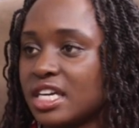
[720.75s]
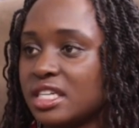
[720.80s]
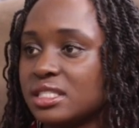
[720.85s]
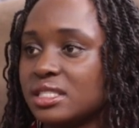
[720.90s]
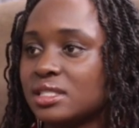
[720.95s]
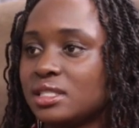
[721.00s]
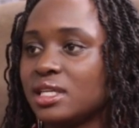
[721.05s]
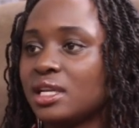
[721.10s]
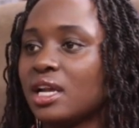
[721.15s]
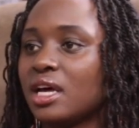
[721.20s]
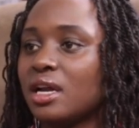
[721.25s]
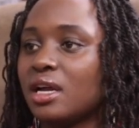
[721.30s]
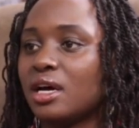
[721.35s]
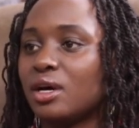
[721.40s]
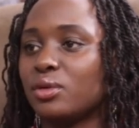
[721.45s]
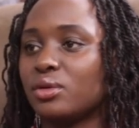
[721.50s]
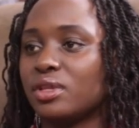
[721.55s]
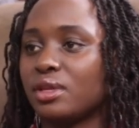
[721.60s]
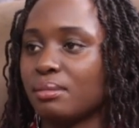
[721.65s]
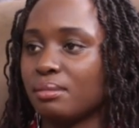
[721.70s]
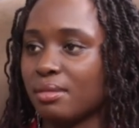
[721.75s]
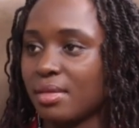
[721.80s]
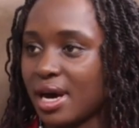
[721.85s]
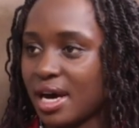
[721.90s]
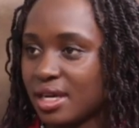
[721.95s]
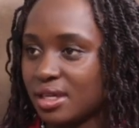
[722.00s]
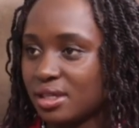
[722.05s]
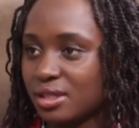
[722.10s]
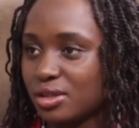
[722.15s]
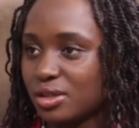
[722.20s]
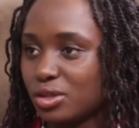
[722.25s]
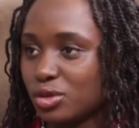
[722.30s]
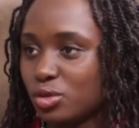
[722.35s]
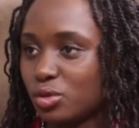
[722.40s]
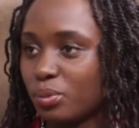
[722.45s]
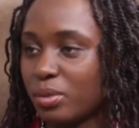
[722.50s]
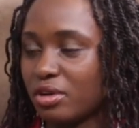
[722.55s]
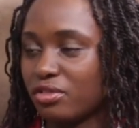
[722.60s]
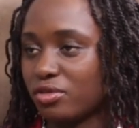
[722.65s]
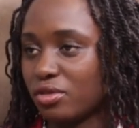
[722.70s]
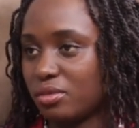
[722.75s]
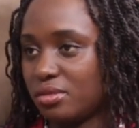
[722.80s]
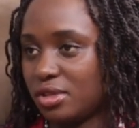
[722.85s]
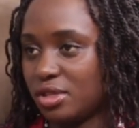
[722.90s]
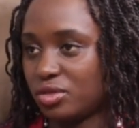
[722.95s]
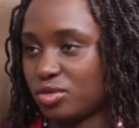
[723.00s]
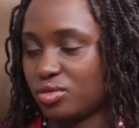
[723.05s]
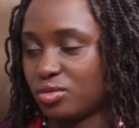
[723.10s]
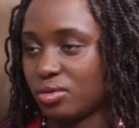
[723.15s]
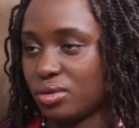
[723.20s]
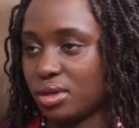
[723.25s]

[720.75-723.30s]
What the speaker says: and still allow the man to perform his